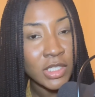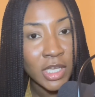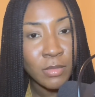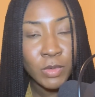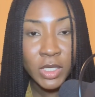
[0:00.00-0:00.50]

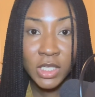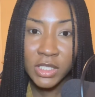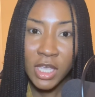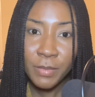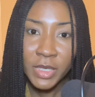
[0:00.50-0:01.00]
coming with good
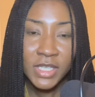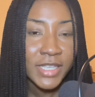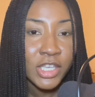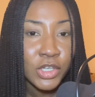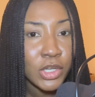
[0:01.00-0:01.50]
topics that
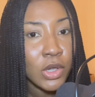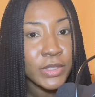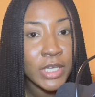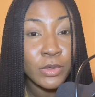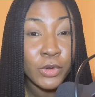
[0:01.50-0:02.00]
you know
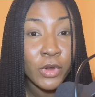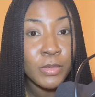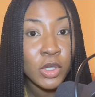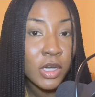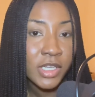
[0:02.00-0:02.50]
that would grab
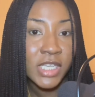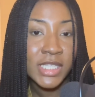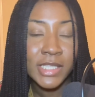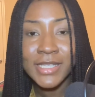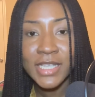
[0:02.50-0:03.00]
your audience
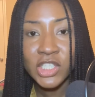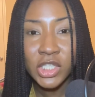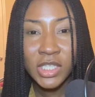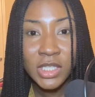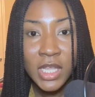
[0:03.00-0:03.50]

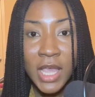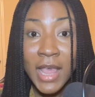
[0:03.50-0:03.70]
attention,